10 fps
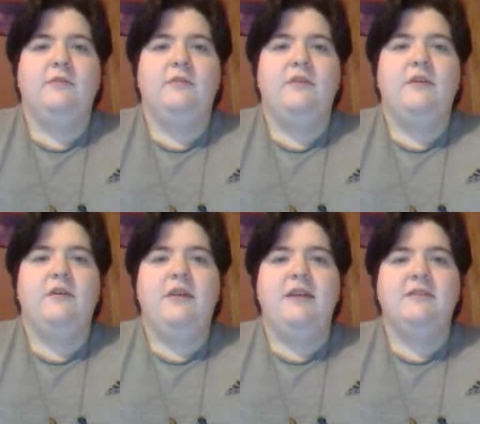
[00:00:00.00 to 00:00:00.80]

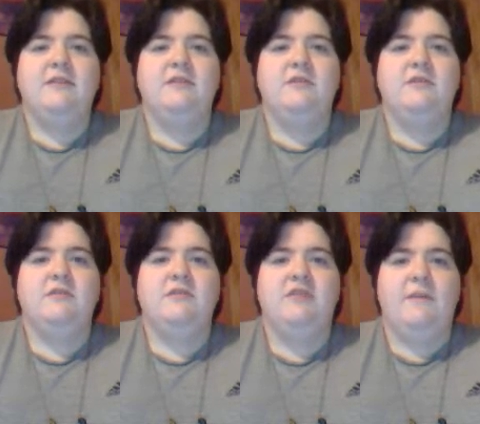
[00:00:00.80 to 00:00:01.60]
there is
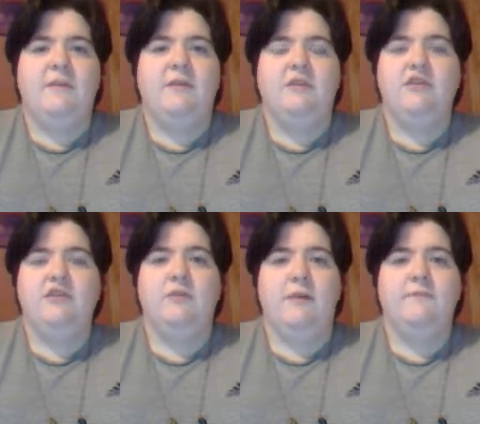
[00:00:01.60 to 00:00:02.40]
something
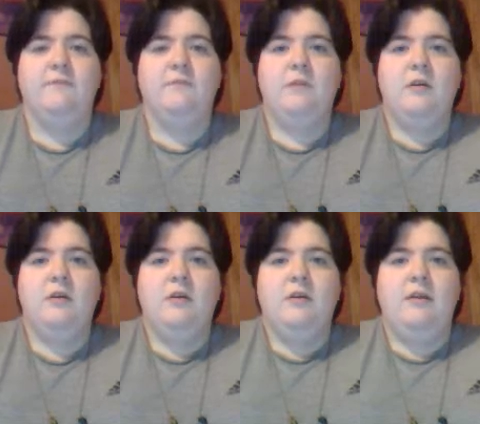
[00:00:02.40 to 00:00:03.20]
to it.
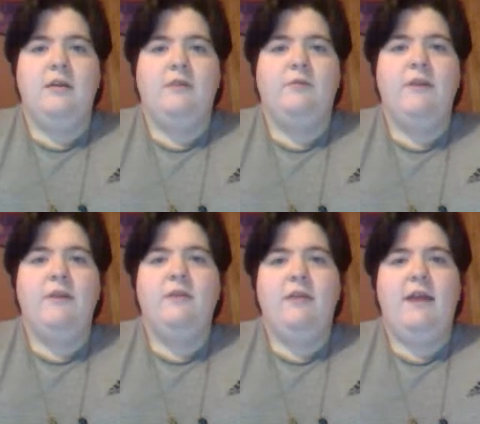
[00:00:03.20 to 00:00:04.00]
Now, we
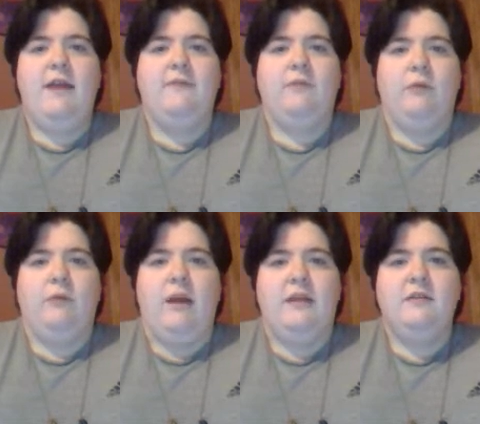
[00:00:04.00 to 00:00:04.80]
don't have the
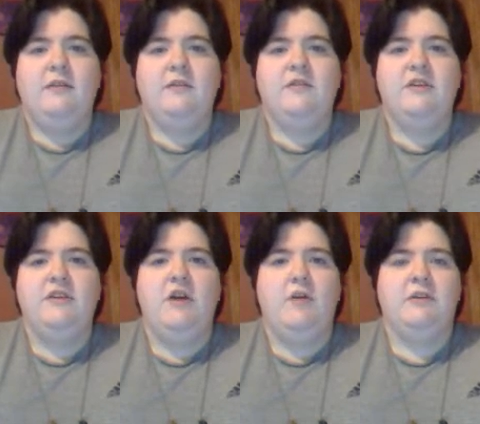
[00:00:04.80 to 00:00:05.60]
right to
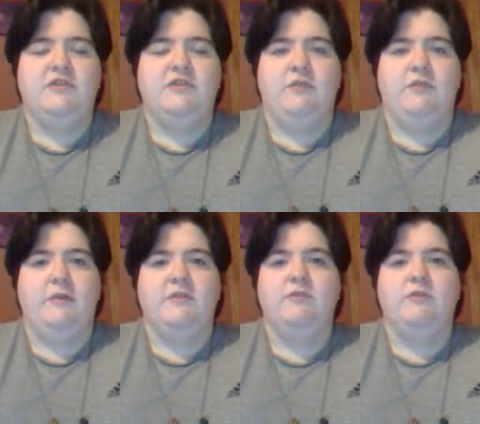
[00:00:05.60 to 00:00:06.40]
go and destroy
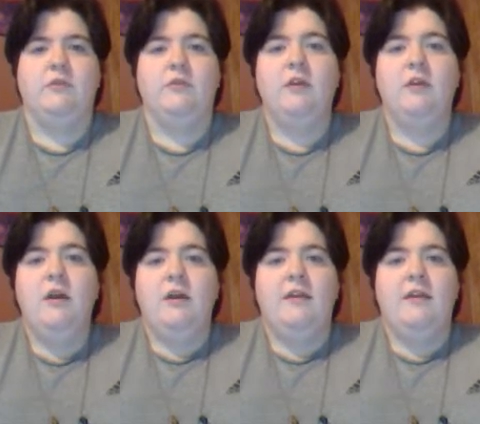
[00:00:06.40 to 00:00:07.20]
this world.
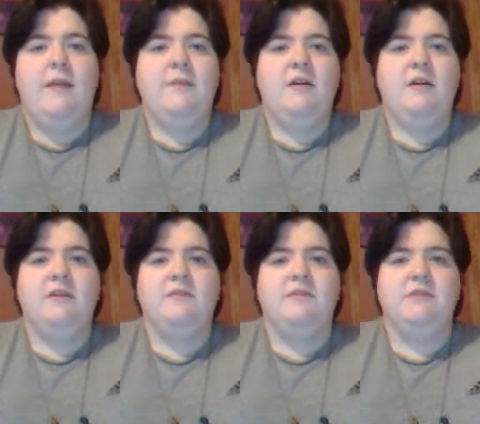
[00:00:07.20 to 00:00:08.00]
Not because
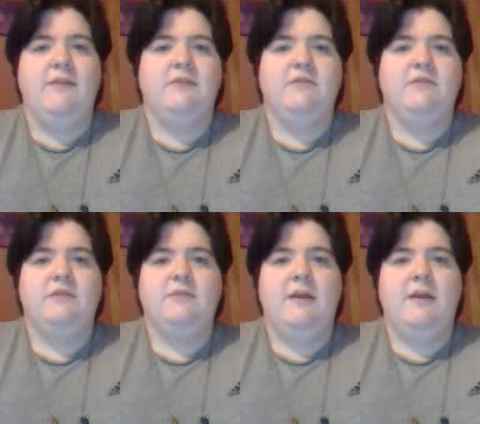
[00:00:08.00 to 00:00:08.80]
it was given to us
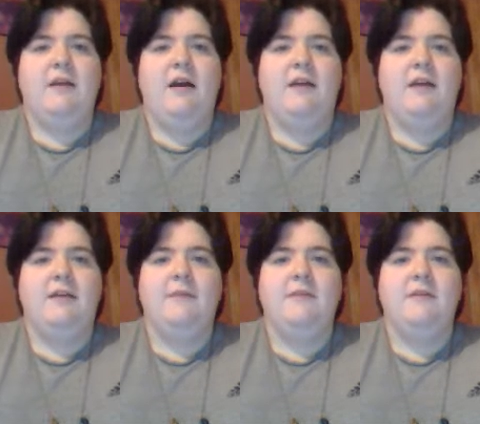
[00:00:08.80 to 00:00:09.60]
by God,
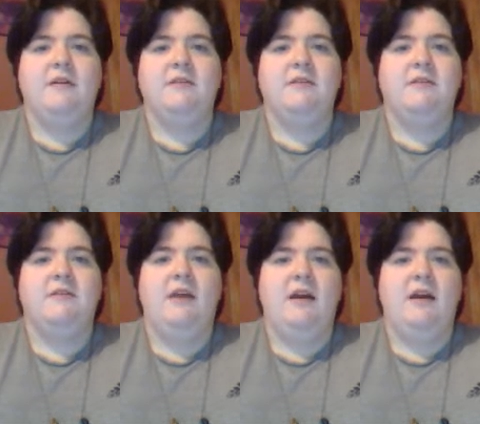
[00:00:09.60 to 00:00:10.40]
not because it's
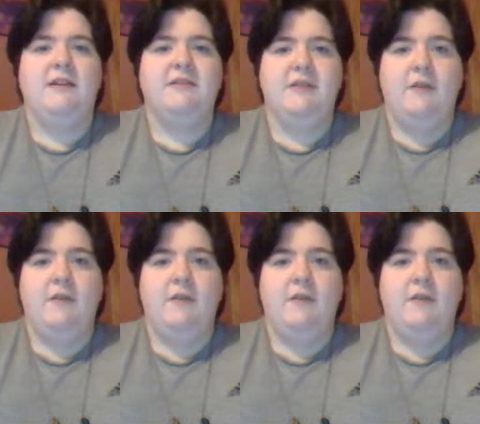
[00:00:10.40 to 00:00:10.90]
God itself.